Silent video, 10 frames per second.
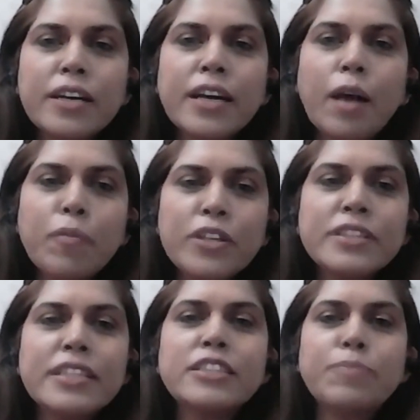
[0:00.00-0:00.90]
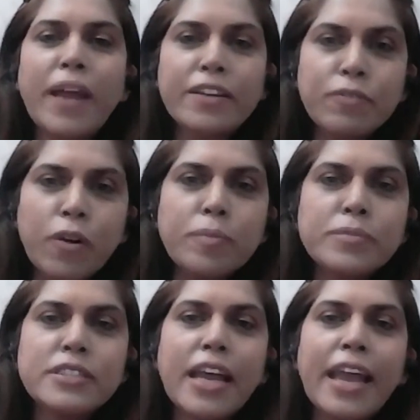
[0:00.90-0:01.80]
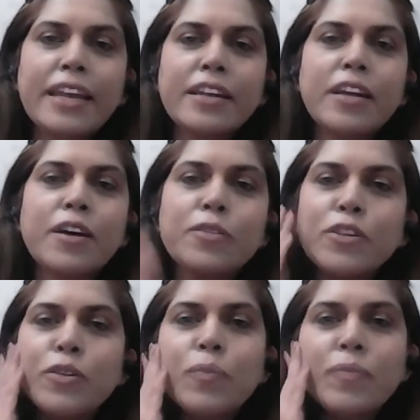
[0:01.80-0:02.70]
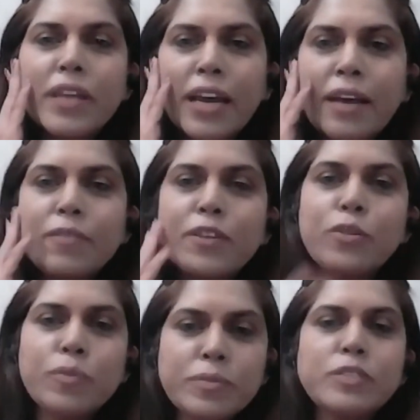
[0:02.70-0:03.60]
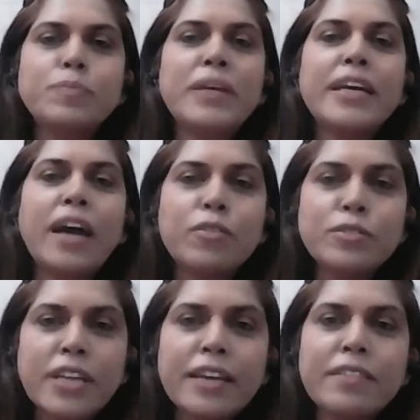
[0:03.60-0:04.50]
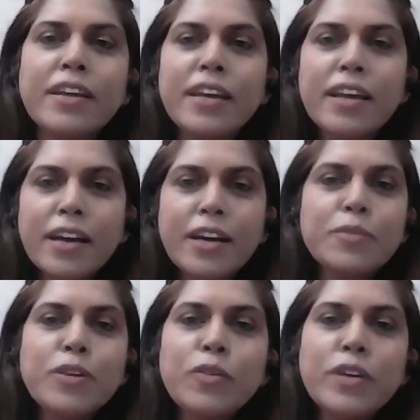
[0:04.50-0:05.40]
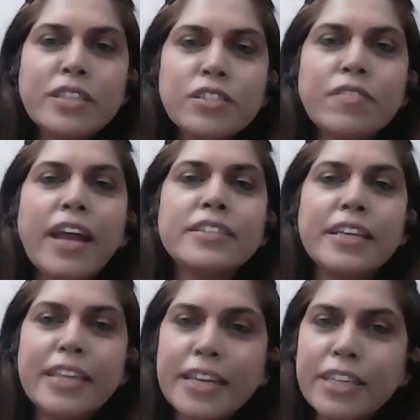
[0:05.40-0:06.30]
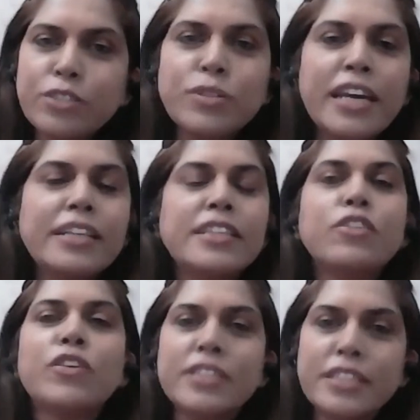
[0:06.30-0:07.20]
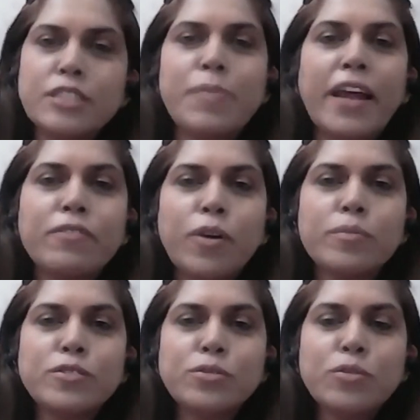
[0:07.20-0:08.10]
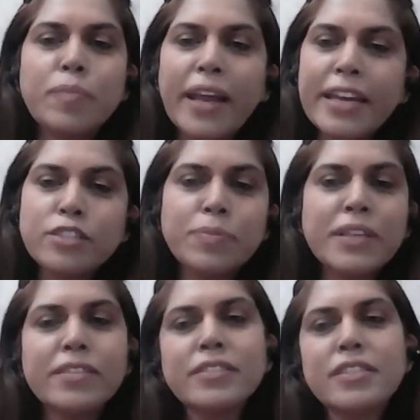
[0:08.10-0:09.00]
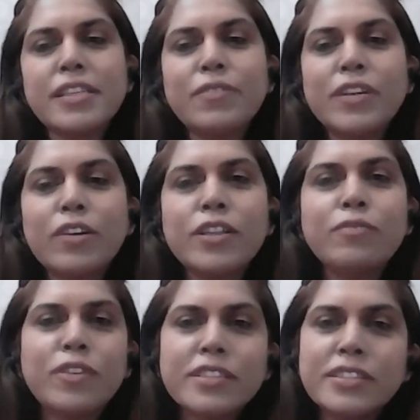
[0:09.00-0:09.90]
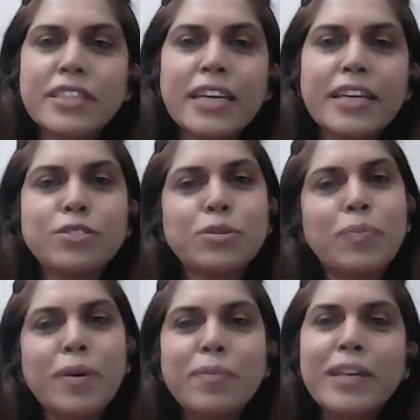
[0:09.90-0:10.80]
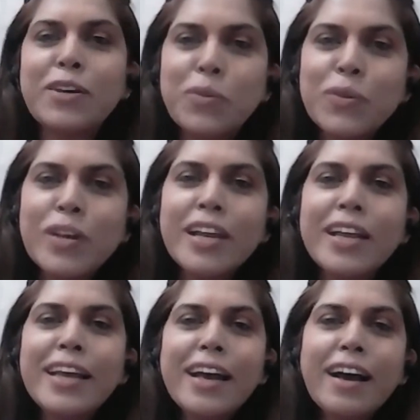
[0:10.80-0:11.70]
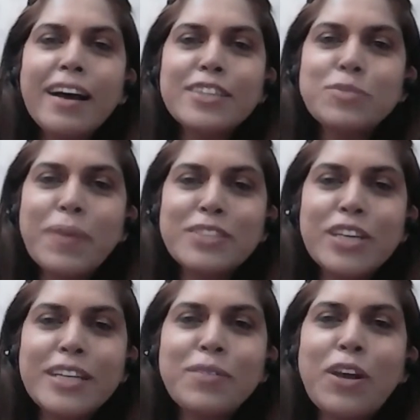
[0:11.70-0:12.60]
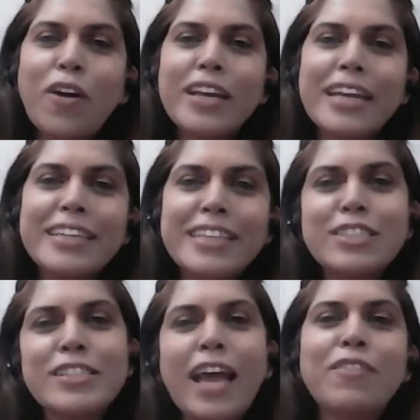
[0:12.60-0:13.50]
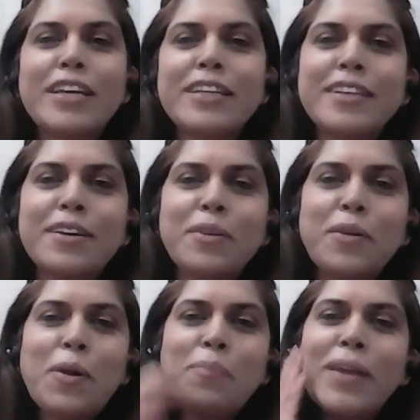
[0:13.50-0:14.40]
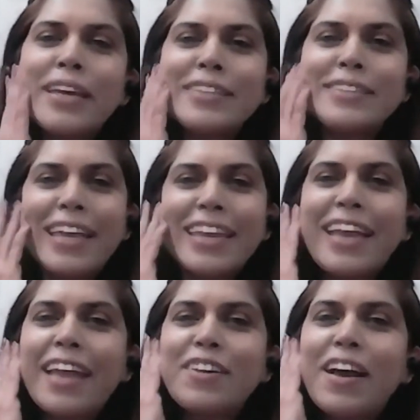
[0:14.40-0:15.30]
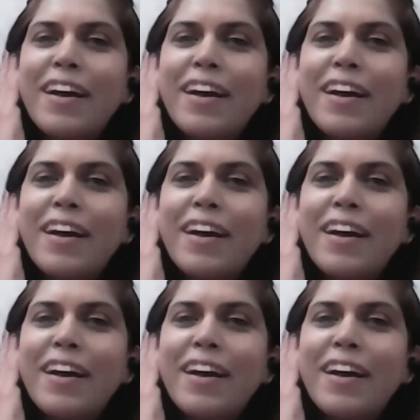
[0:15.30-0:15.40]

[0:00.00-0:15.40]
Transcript: come on these platforms and speak out and interact and get educated on these platforms. So my experience even on the first day is superbly cool, especially we all ladies having the pink thing, and